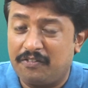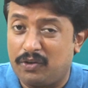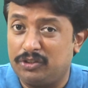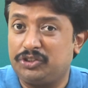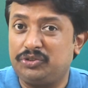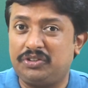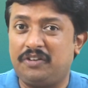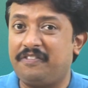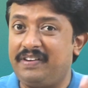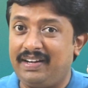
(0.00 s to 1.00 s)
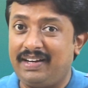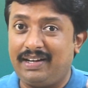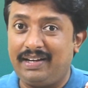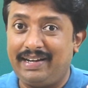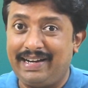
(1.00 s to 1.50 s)
of Constitution of
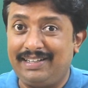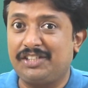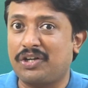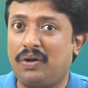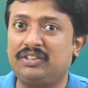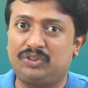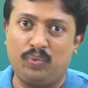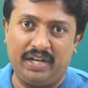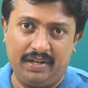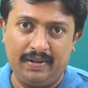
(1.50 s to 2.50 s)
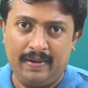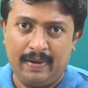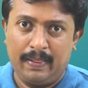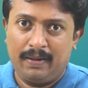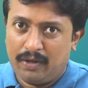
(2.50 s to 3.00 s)
India and its clause 1.
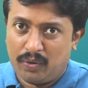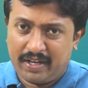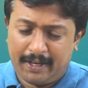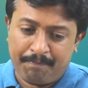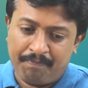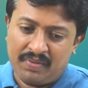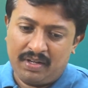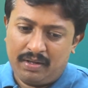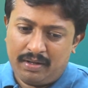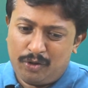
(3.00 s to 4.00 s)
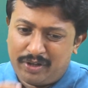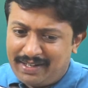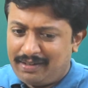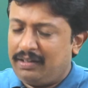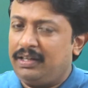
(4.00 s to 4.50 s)
Okay, you
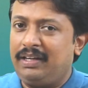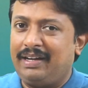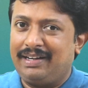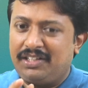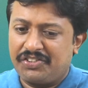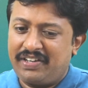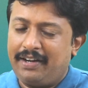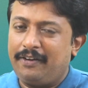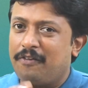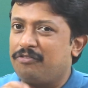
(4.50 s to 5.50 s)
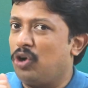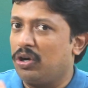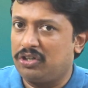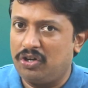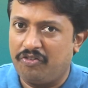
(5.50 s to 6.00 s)
get the understanding of
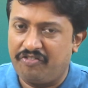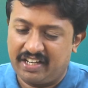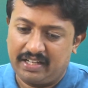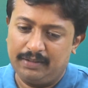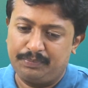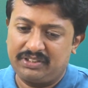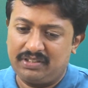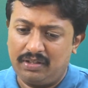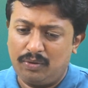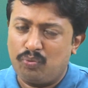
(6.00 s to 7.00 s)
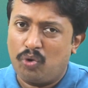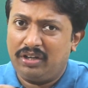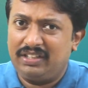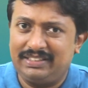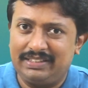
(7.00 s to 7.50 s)
doctrine of eclipse. Now,
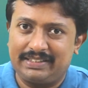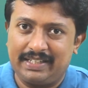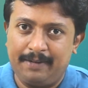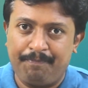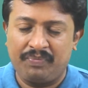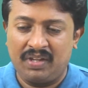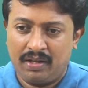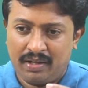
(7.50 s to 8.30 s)
what does it say?